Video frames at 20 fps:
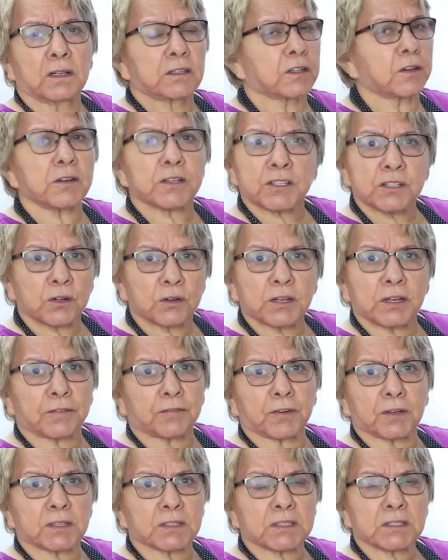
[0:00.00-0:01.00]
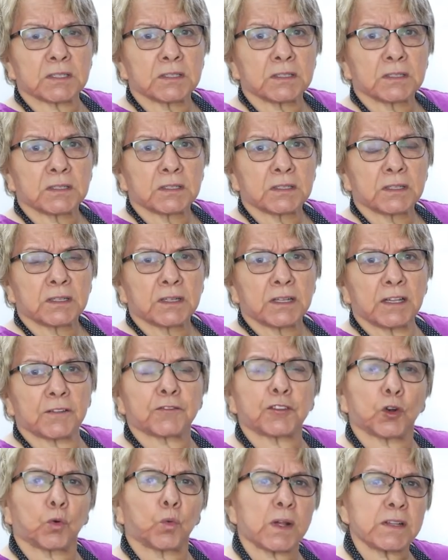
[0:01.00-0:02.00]
There is no difference. If
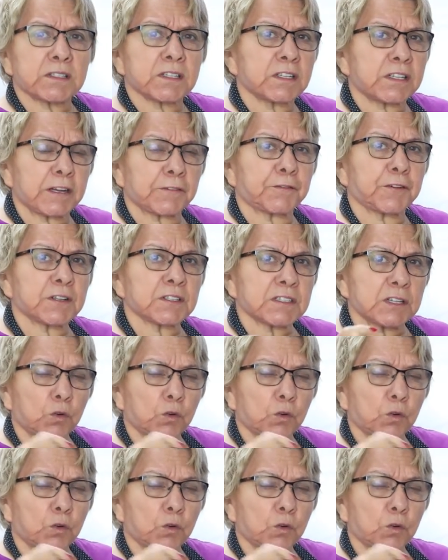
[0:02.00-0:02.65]
there was a difference,